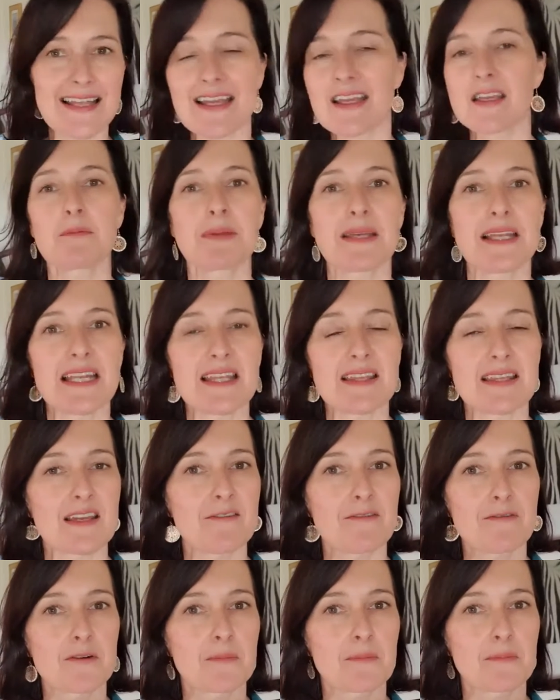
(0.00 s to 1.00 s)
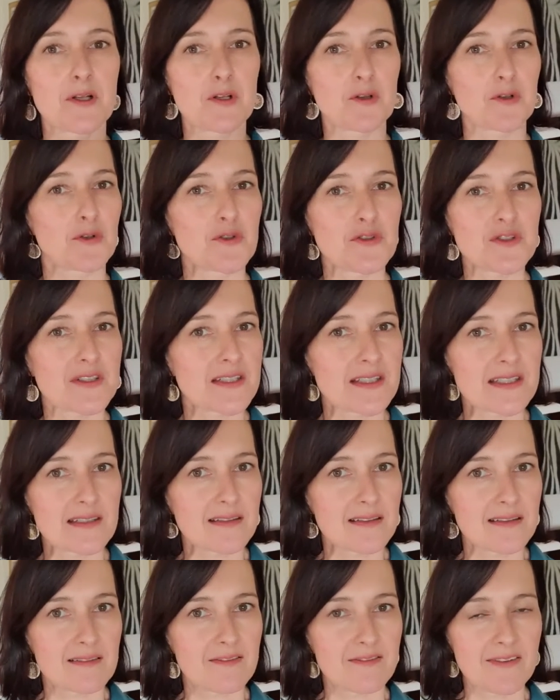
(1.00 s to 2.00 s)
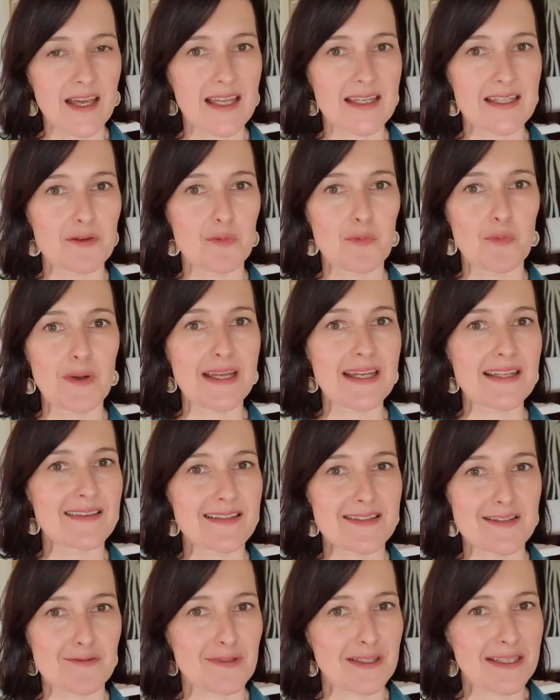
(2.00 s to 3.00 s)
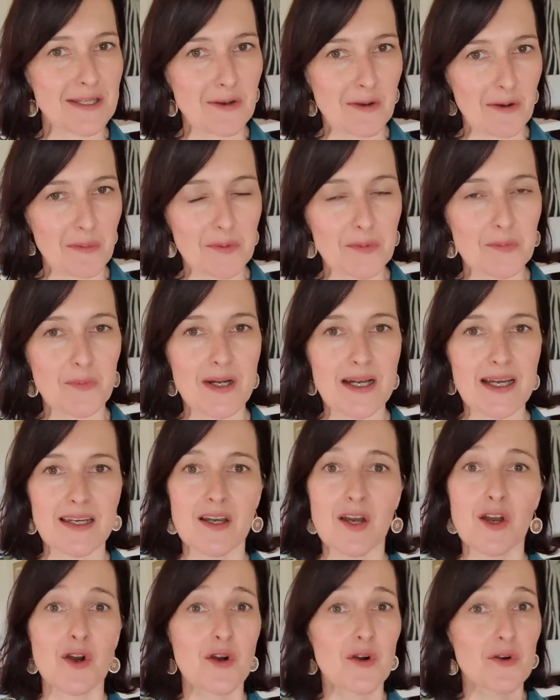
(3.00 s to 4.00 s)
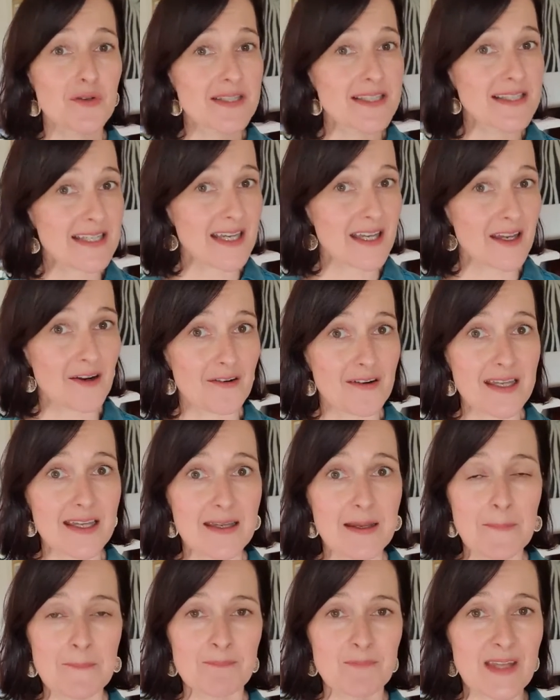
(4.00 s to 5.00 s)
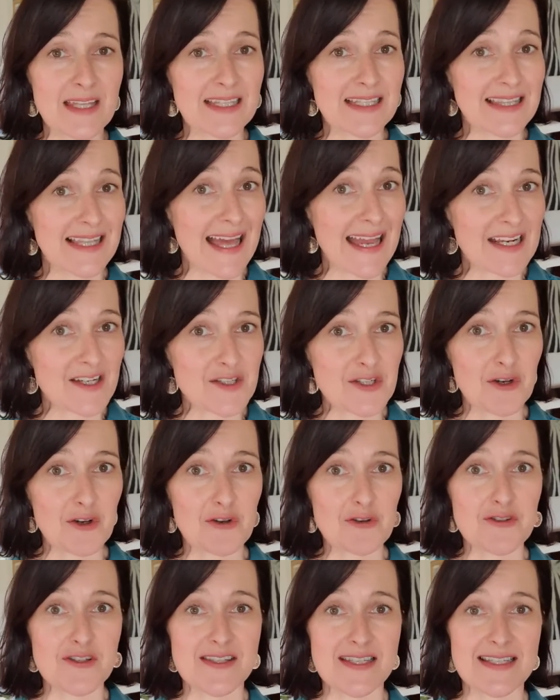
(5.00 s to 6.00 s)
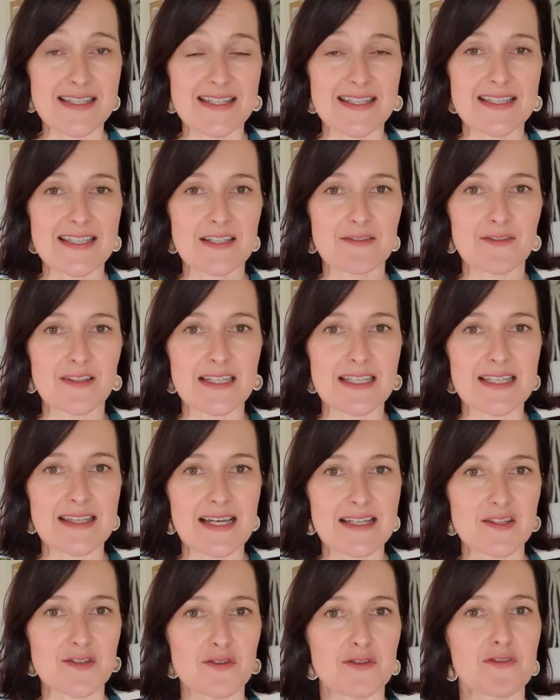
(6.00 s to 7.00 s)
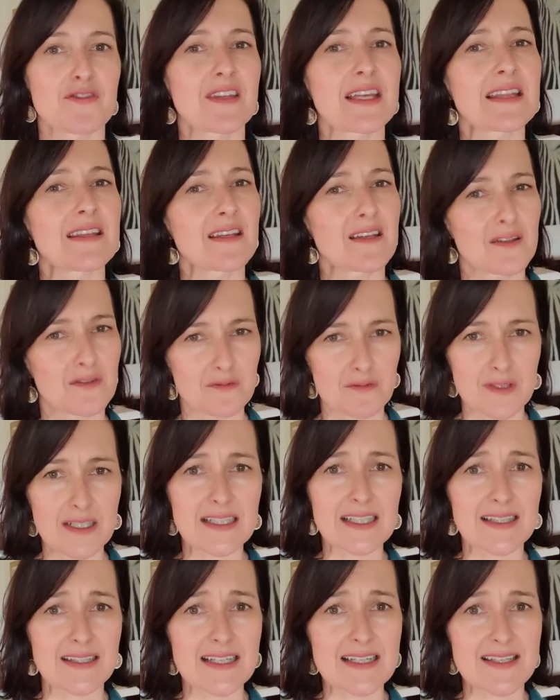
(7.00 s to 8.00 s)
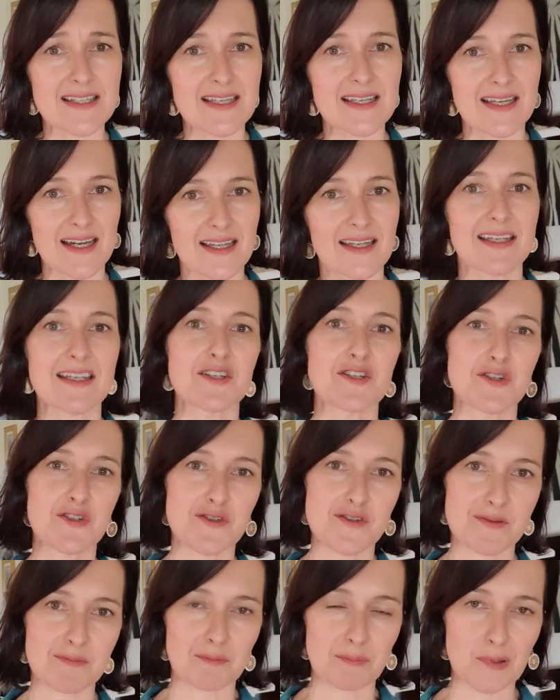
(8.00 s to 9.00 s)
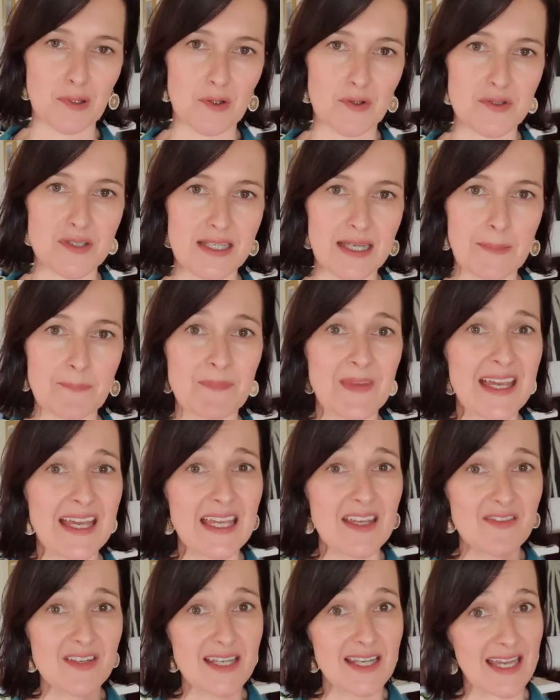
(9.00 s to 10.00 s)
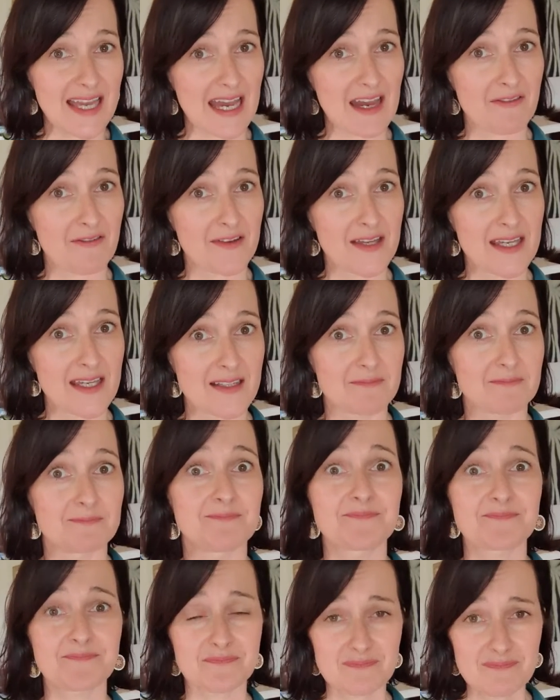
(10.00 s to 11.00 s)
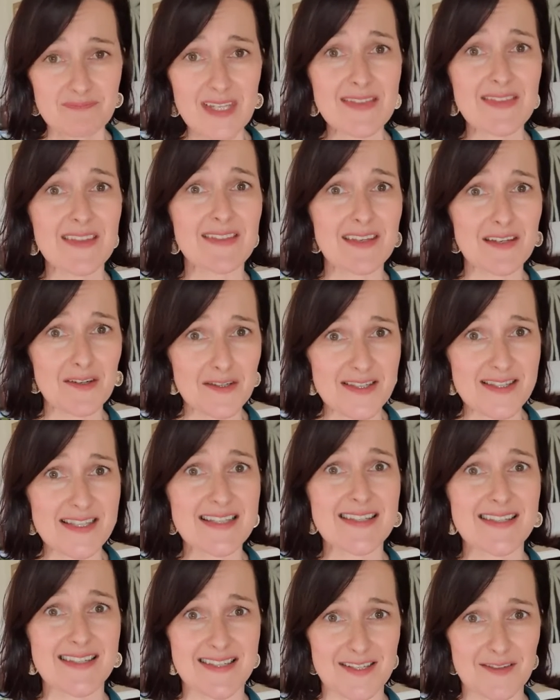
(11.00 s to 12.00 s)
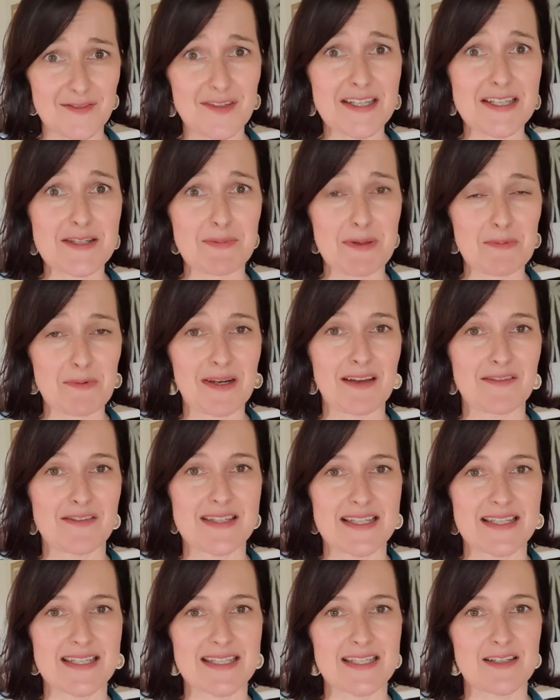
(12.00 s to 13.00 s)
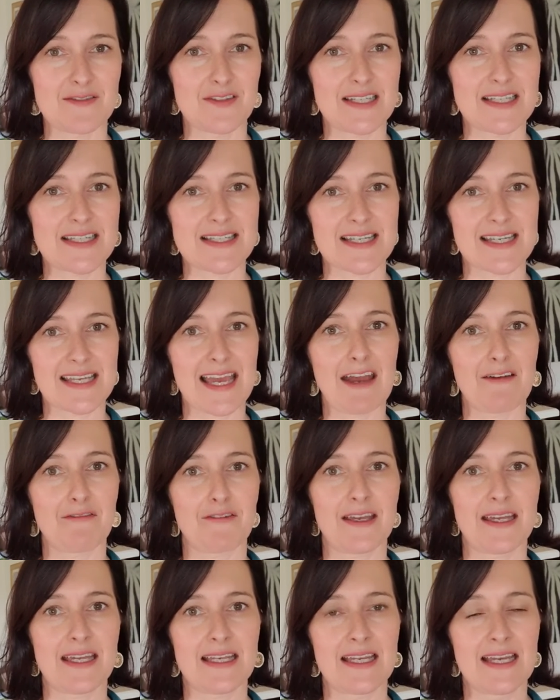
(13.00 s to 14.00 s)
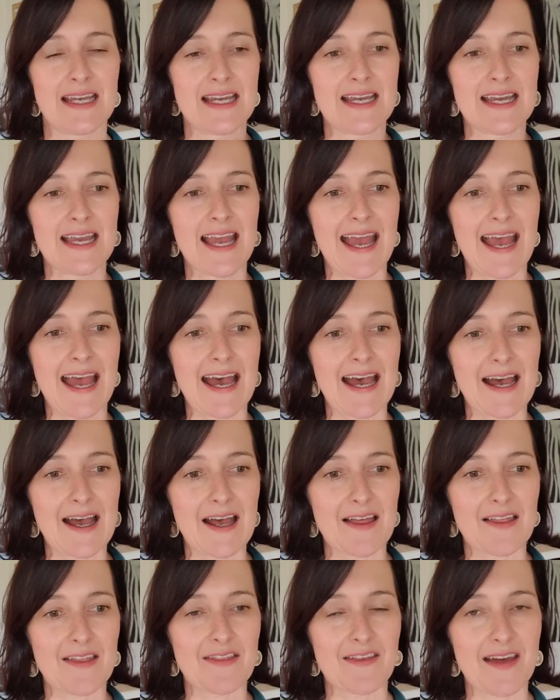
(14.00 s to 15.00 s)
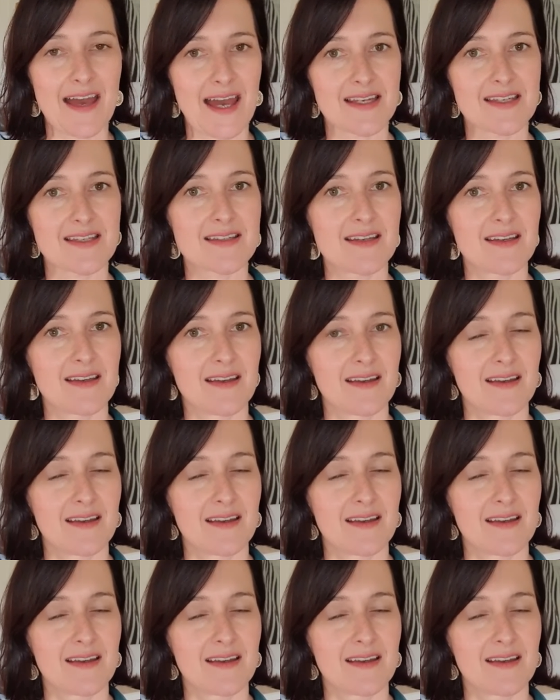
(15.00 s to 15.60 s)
can be anything from gluten found in wheat, that's a really common one, or dairy and lactose sensitivity, that sort of thing that can really lead to gut issues and bloating. Even caffeine, that there are sensitivities. People can have sensitivities to caffeine that